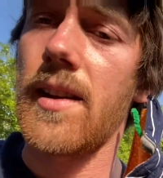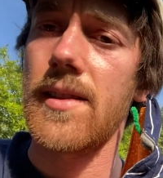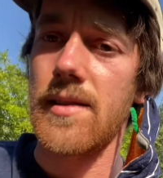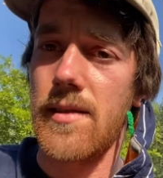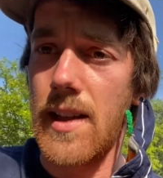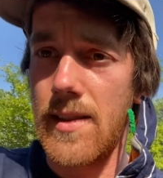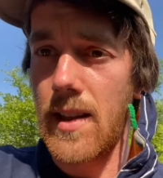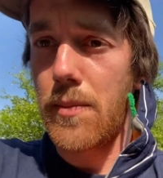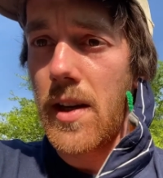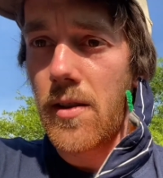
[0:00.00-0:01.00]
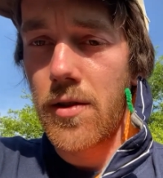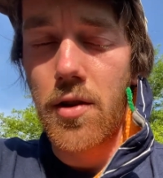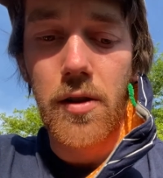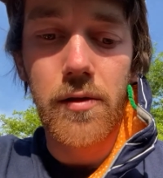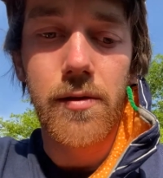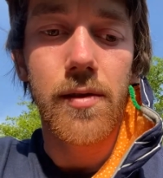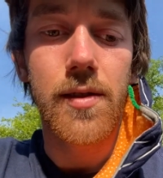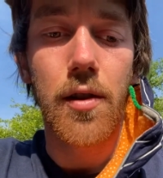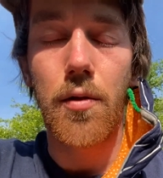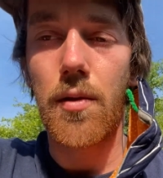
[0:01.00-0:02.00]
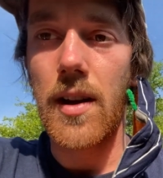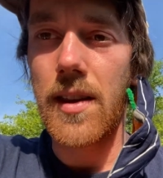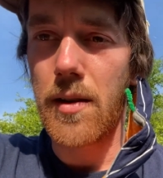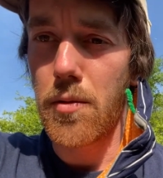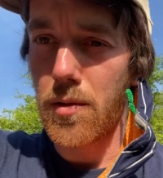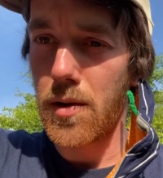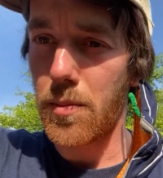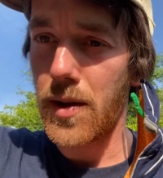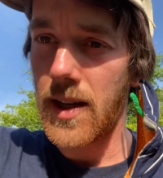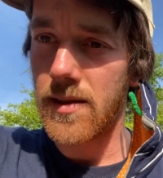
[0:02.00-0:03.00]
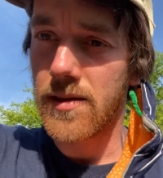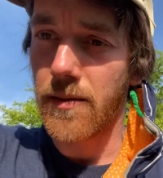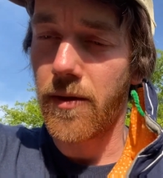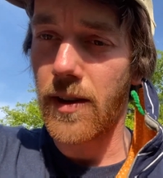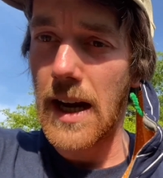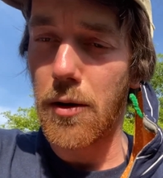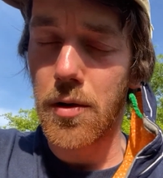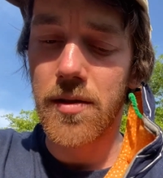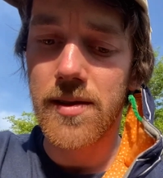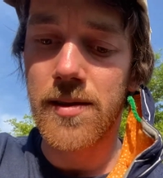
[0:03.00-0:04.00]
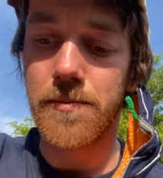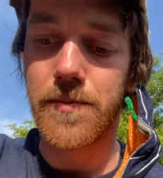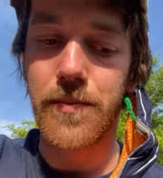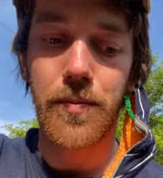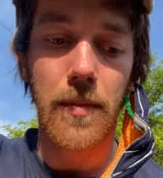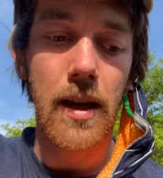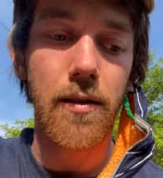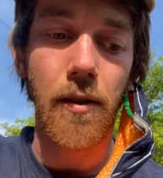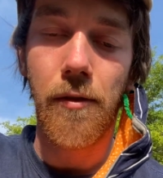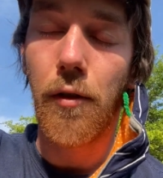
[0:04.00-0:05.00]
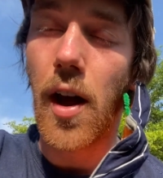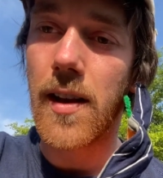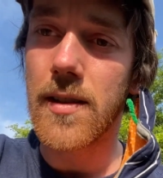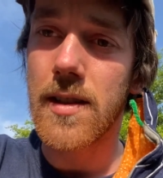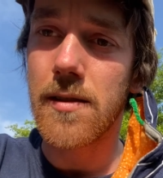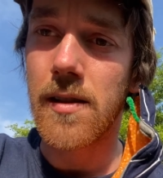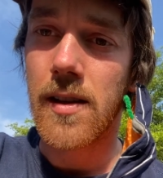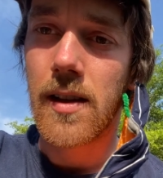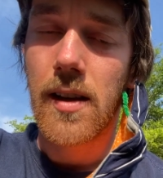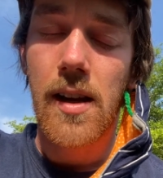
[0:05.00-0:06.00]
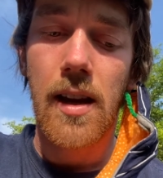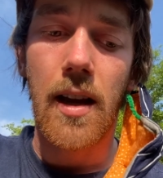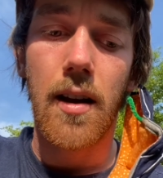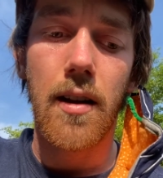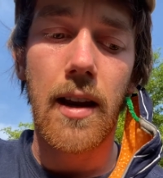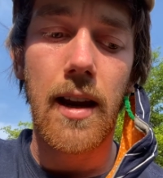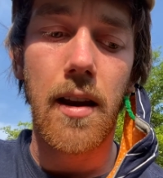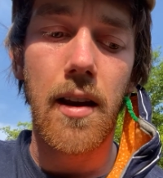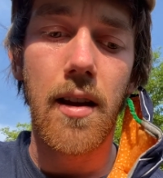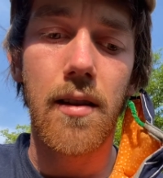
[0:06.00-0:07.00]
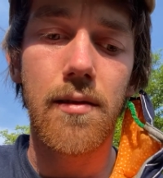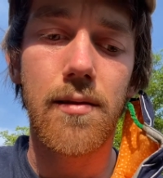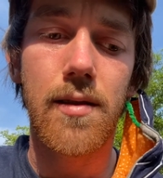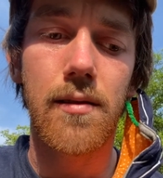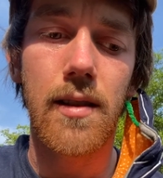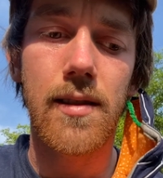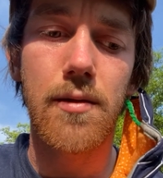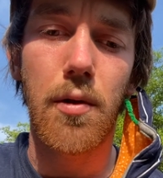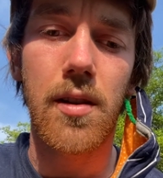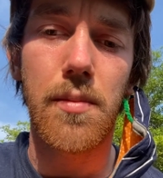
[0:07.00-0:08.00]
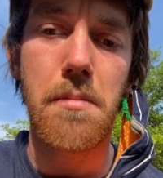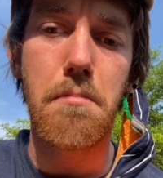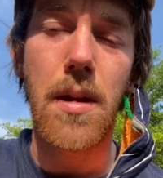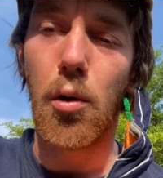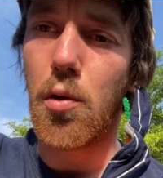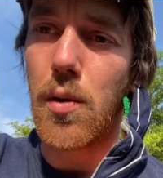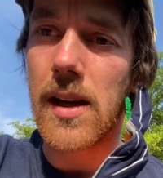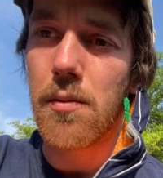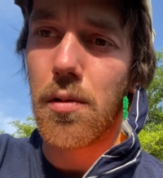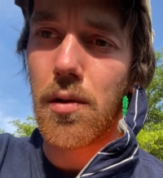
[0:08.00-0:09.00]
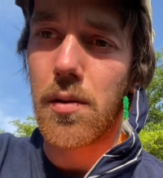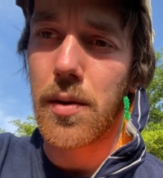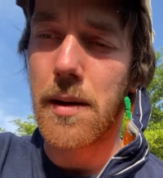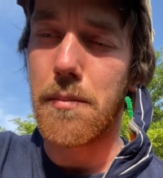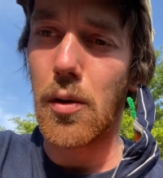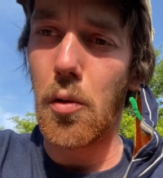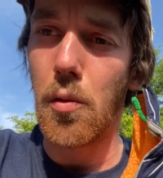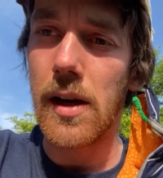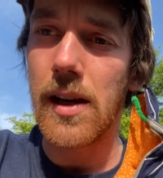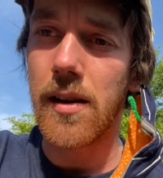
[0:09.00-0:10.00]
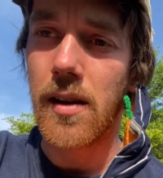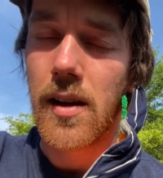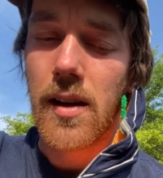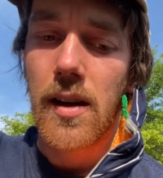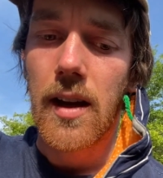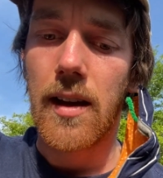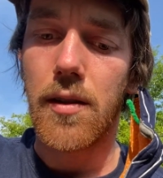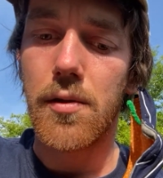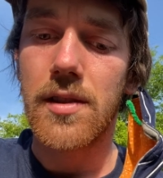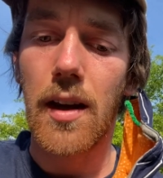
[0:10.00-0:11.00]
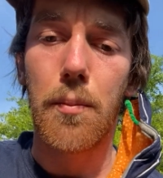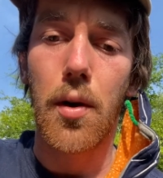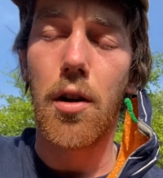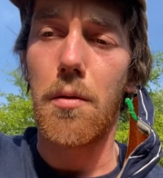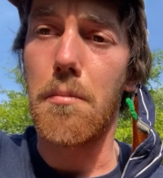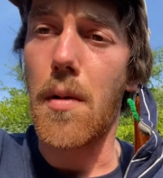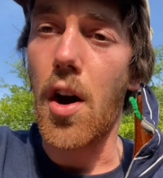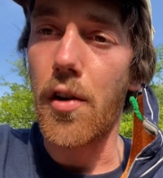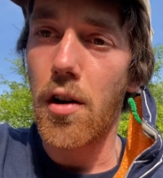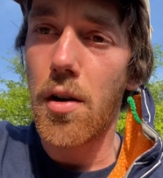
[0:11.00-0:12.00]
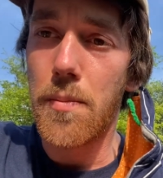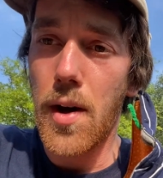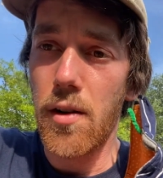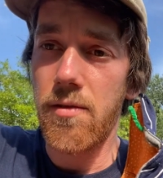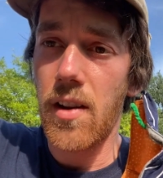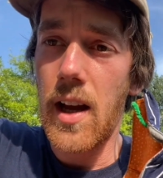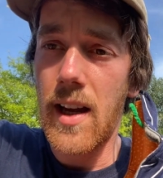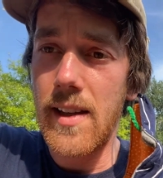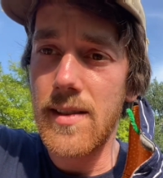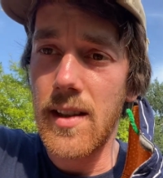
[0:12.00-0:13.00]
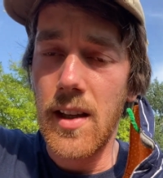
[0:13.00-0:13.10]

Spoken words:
that's the update on the garden. So I think we're going to plant some flowers in the front, and it's going to be milkweed. We're going to plant milkweed, and those help our monarch butterflies